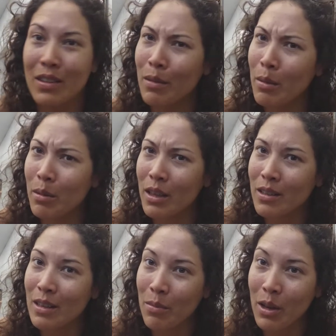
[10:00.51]
maybe
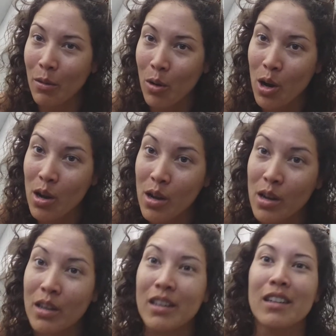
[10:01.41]
there's something
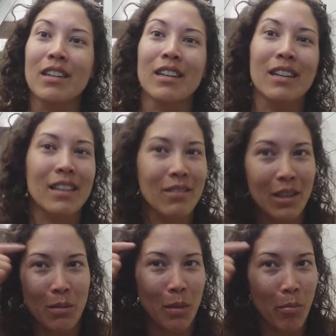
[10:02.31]
wrong
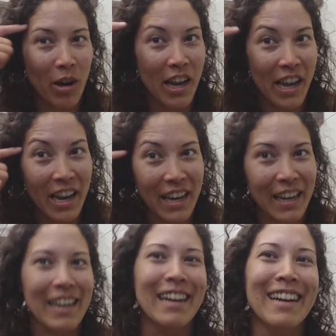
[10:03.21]
with my brain,